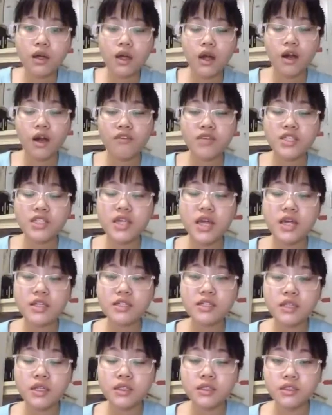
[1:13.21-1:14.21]

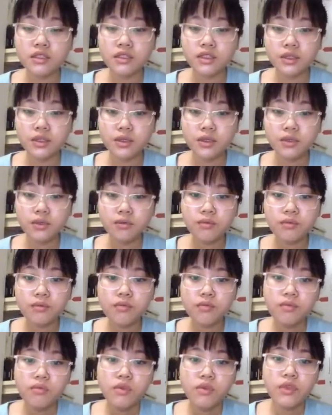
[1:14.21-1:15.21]
Conversation 2.
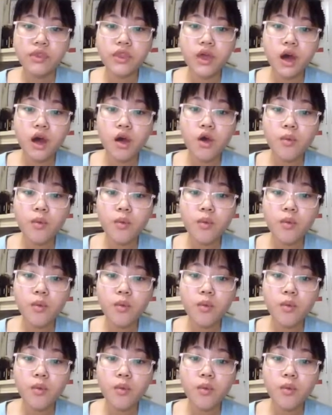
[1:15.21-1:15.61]
The